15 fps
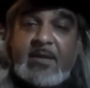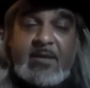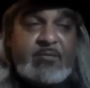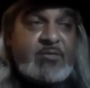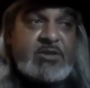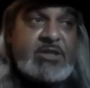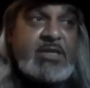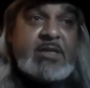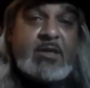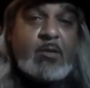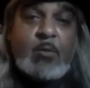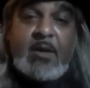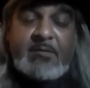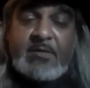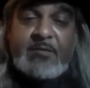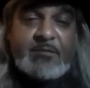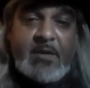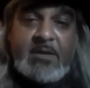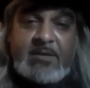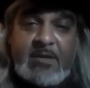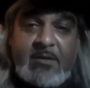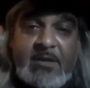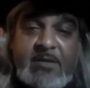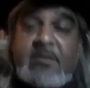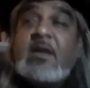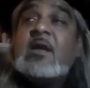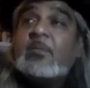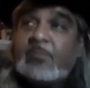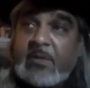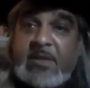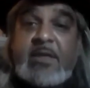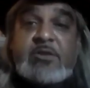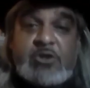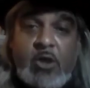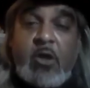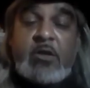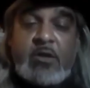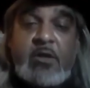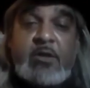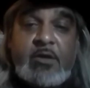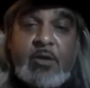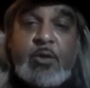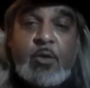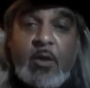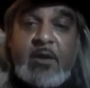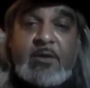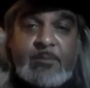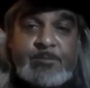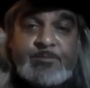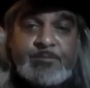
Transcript: in Virginia or wherever the fuck there is, but they're chartered in New York.